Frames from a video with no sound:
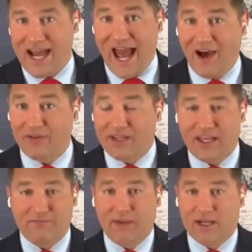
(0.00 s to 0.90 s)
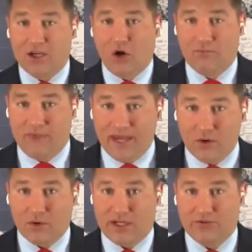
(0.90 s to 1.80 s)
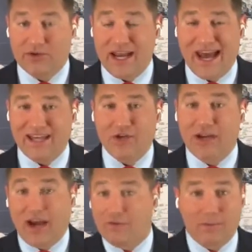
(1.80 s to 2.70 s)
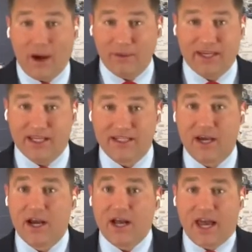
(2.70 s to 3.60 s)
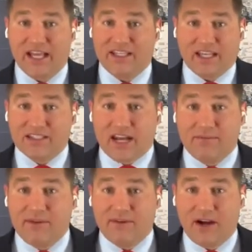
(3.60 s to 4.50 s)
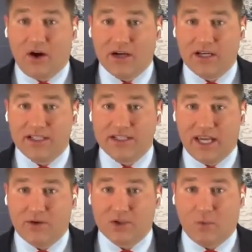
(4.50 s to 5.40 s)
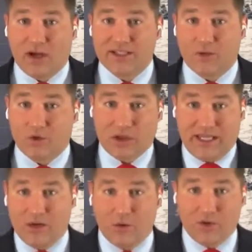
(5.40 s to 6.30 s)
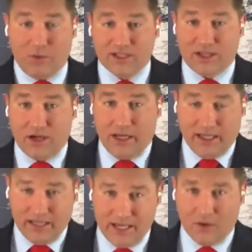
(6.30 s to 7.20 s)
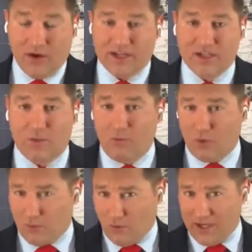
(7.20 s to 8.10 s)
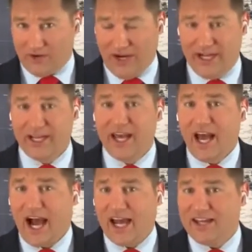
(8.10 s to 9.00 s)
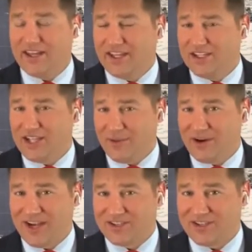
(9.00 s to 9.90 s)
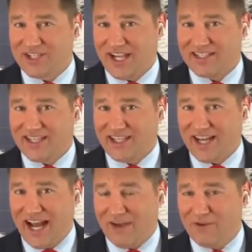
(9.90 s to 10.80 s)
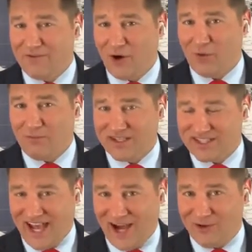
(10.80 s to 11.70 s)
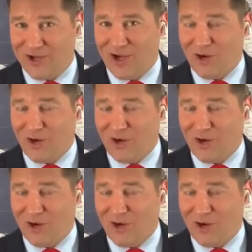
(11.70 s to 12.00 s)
Now that they've been commingled and you didn't have Republicans, it's going to be very hard to distinguish ones that were legal with ones that are illegal. And just one more point, Grant, the Democrats are chanting that every vote must count.